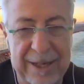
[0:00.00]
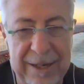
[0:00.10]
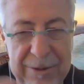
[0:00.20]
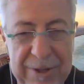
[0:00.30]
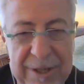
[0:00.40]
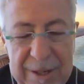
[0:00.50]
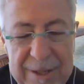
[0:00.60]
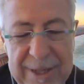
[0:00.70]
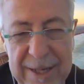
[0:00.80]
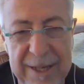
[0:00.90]
in industrial
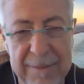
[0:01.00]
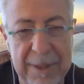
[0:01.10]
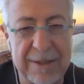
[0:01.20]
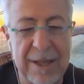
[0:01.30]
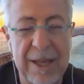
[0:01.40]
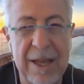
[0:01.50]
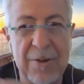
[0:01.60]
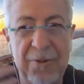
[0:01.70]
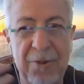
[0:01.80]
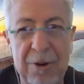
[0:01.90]
setting. But
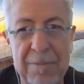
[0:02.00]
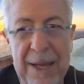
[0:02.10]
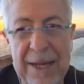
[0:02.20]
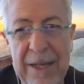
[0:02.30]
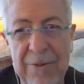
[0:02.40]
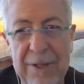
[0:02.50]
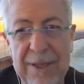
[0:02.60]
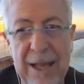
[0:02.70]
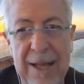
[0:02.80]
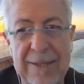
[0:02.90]
for many of the
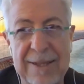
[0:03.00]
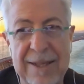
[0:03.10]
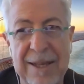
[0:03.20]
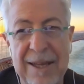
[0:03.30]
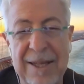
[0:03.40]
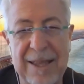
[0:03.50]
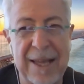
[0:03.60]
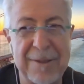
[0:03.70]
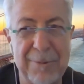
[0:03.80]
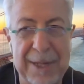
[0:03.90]
tasks
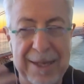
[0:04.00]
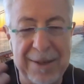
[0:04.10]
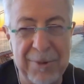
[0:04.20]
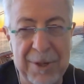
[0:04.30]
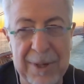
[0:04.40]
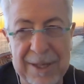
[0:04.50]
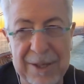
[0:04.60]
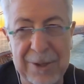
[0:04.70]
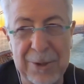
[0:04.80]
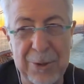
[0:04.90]
that we
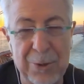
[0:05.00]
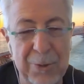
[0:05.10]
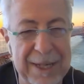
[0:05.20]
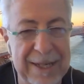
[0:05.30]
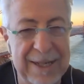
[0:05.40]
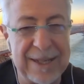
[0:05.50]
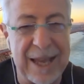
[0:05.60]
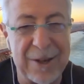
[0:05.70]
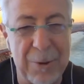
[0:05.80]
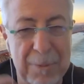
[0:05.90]
wanted to do, we needed
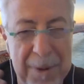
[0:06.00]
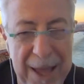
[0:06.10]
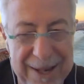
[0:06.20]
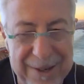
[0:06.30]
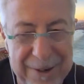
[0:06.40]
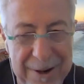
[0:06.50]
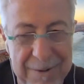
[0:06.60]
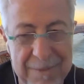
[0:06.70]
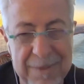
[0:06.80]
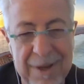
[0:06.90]
a compliant arm.